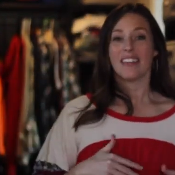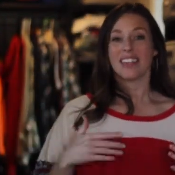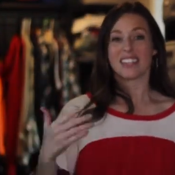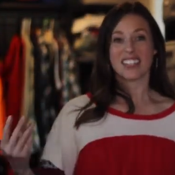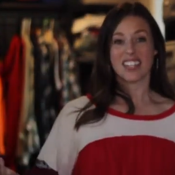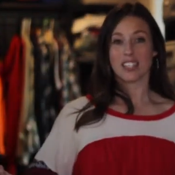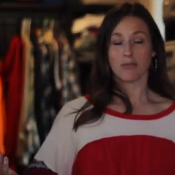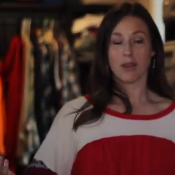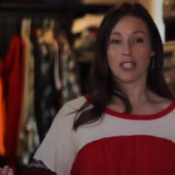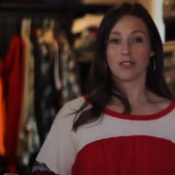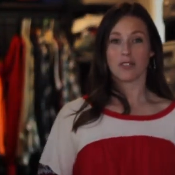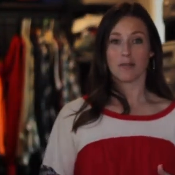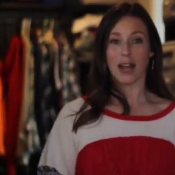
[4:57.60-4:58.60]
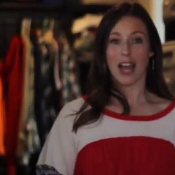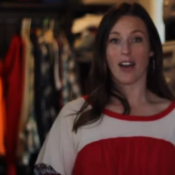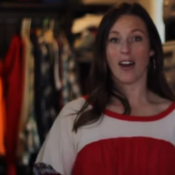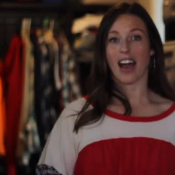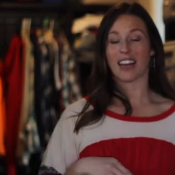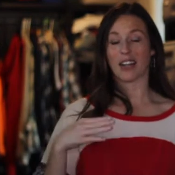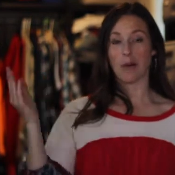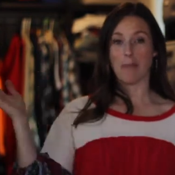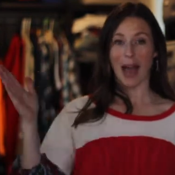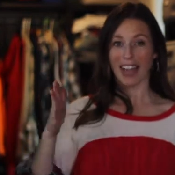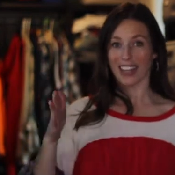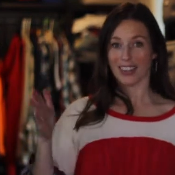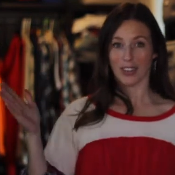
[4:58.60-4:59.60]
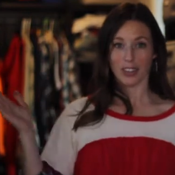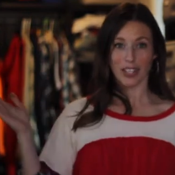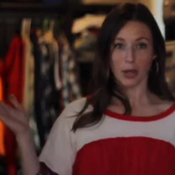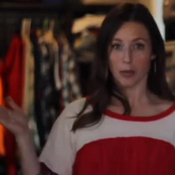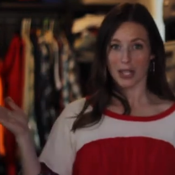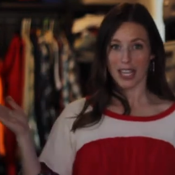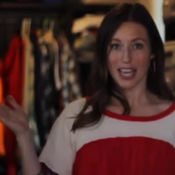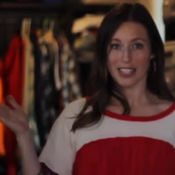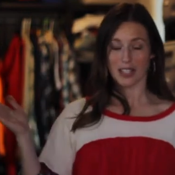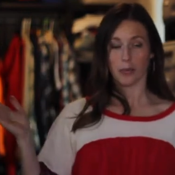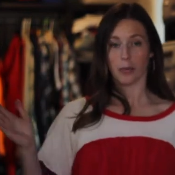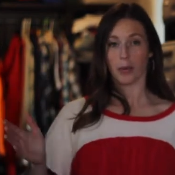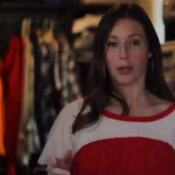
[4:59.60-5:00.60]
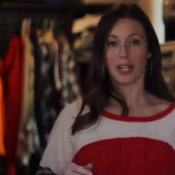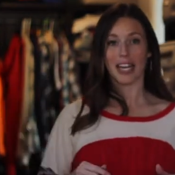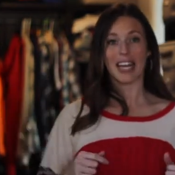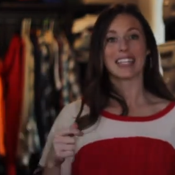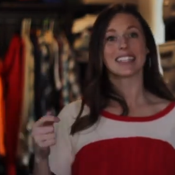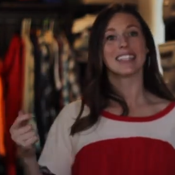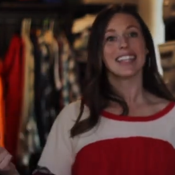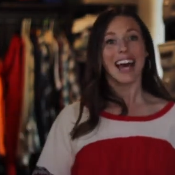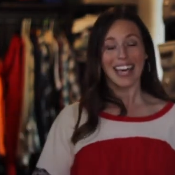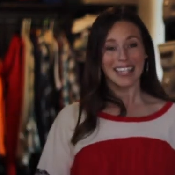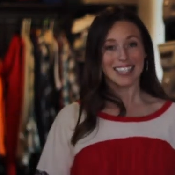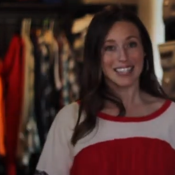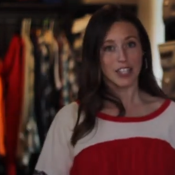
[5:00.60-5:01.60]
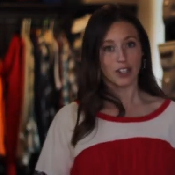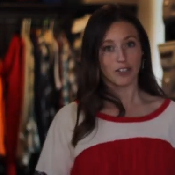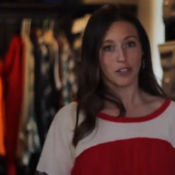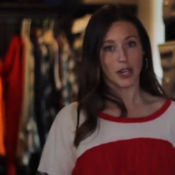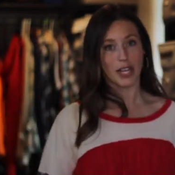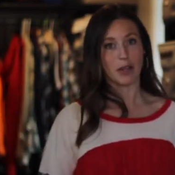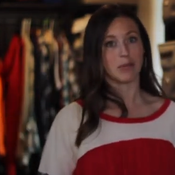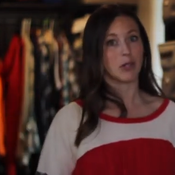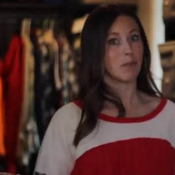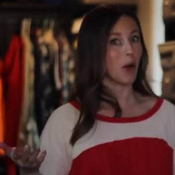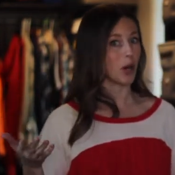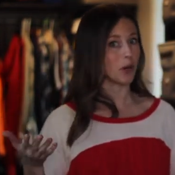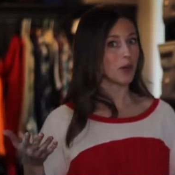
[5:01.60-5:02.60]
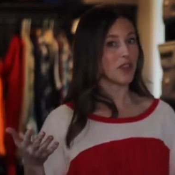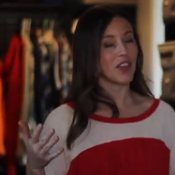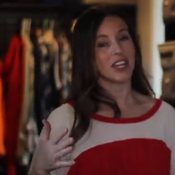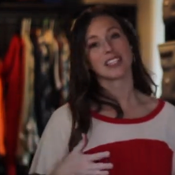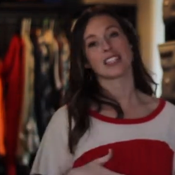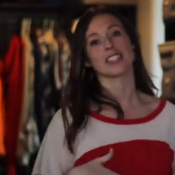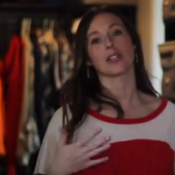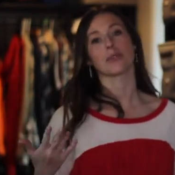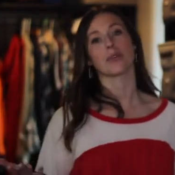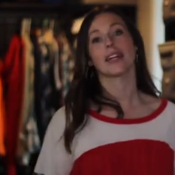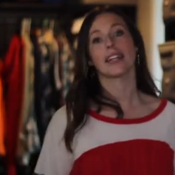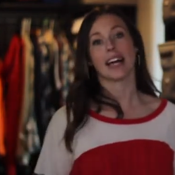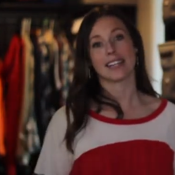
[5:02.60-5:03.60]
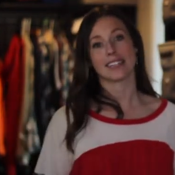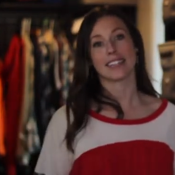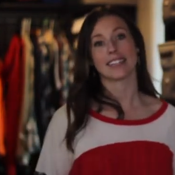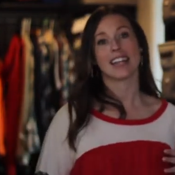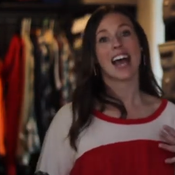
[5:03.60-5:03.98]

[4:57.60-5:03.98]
then 6 months from now, I go back and look at what he hasn't worn, and it's a lot easier for him to part with things because he realizes